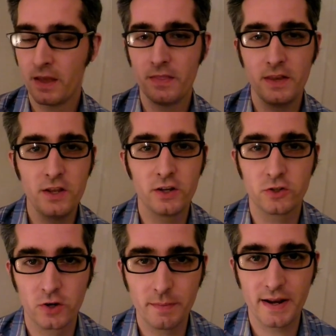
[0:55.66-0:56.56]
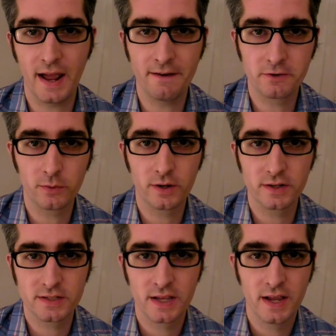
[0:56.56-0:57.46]
Then you can trim it
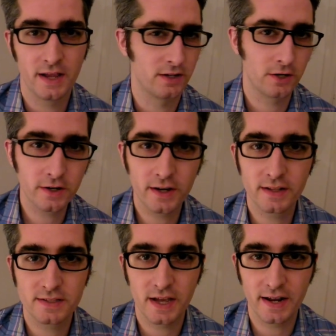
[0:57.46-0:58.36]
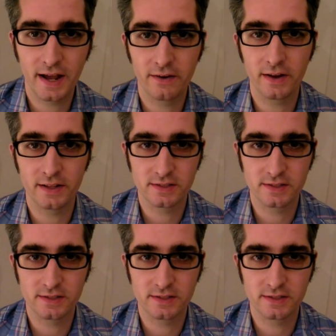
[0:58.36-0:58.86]
afterwards, turn it inside out, and